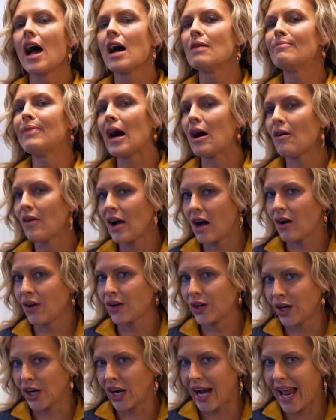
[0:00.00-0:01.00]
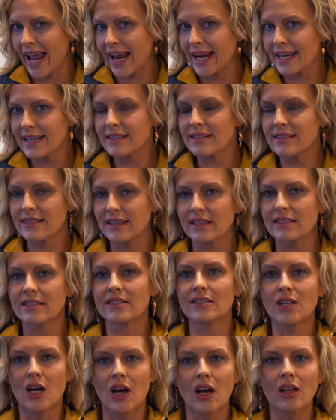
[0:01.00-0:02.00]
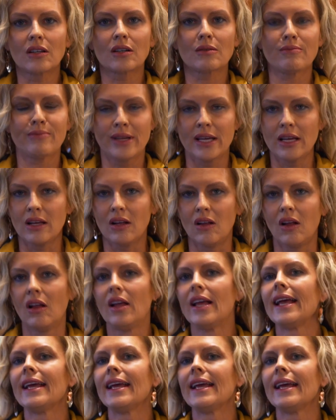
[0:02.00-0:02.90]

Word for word: about how her $86 bill